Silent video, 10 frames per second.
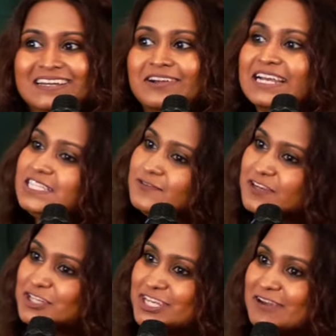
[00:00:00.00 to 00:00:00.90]
Christ
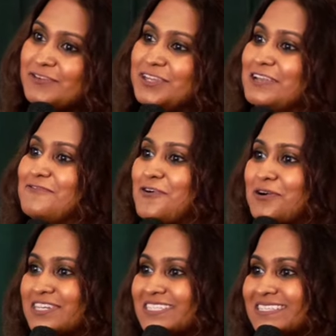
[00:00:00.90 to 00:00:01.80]
finished everything
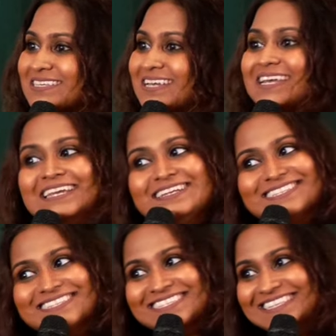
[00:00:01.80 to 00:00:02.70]
for us. He
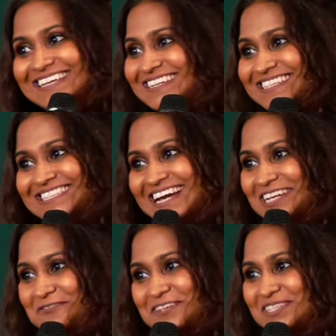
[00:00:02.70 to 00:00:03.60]
is the seed
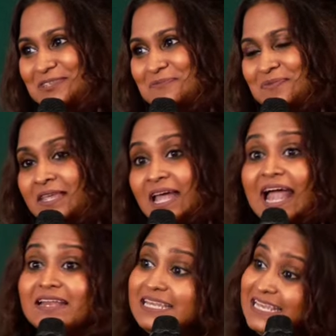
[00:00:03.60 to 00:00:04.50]
inside of us,
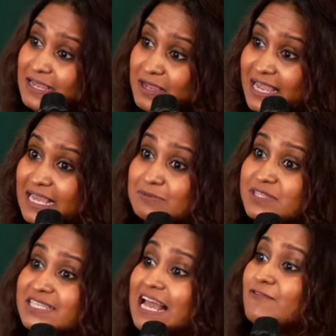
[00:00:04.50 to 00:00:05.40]
and He
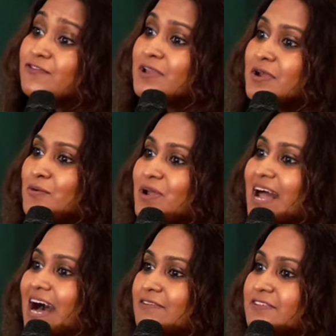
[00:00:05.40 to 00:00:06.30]
Himself will
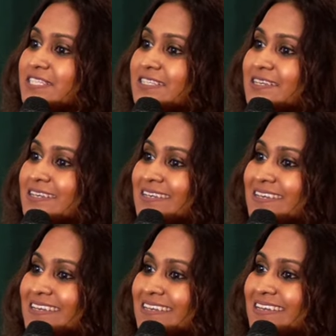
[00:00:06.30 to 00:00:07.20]
harvest
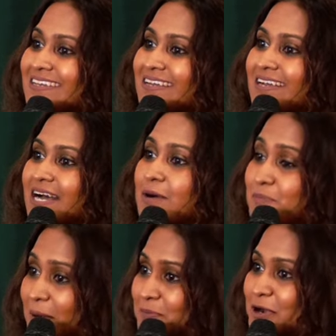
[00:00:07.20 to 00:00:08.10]
a
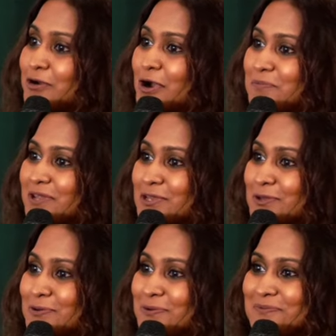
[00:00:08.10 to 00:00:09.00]
bumper crop in
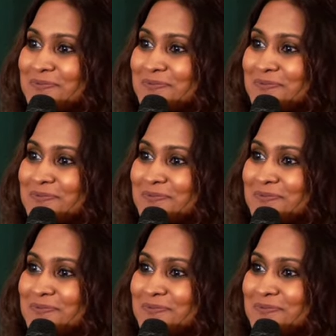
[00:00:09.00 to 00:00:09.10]
you.